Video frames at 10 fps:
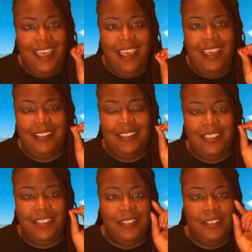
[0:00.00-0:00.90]

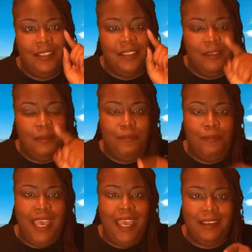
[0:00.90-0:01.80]
at the
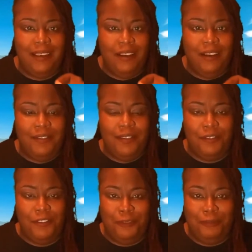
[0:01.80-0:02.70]
back of
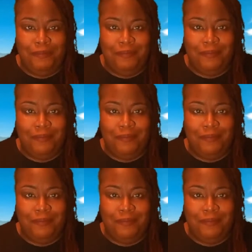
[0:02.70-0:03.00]
the room.